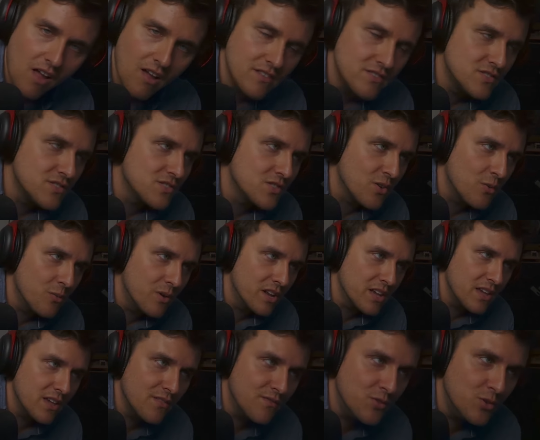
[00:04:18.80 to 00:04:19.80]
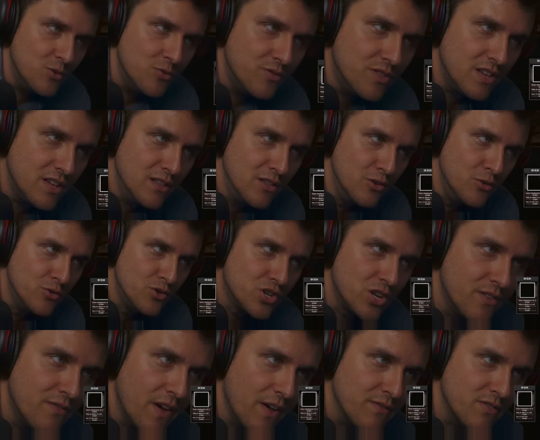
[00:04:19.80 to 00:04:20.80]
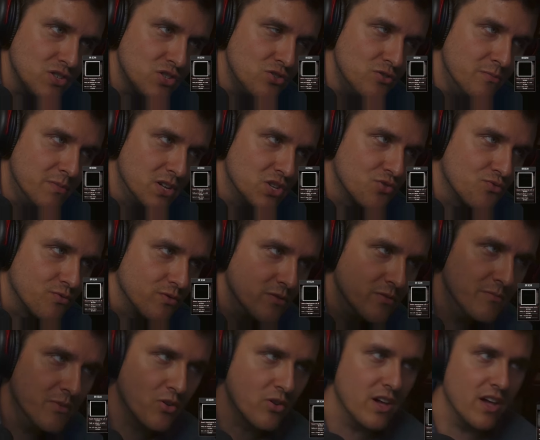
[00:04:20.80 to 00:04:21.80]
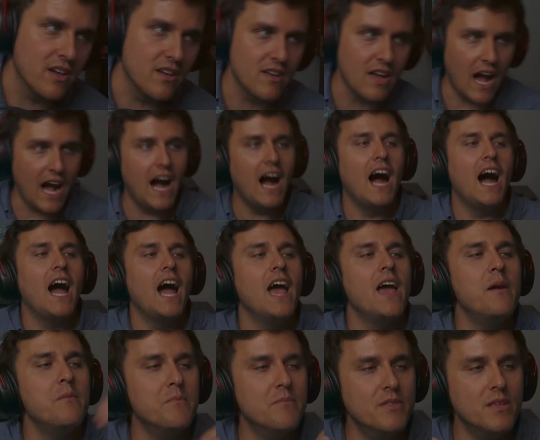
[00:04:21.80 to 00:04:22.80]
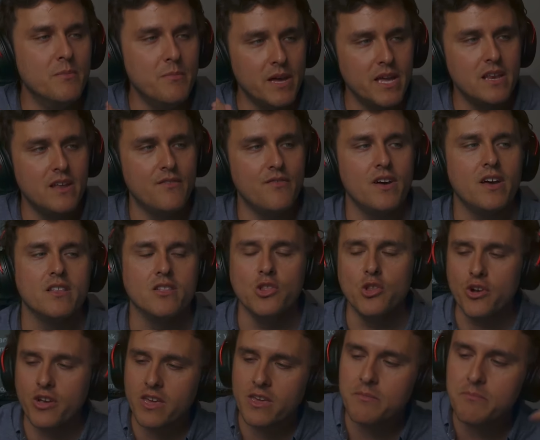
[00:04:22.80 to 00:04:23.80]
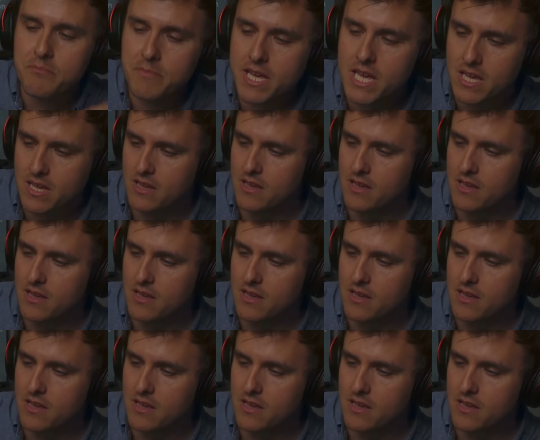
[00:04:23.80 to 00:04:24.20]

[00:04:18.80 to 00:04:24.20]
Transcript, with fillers: Just don't want to give you the illusion of having too much room, okay? I'm the main event. Look at me.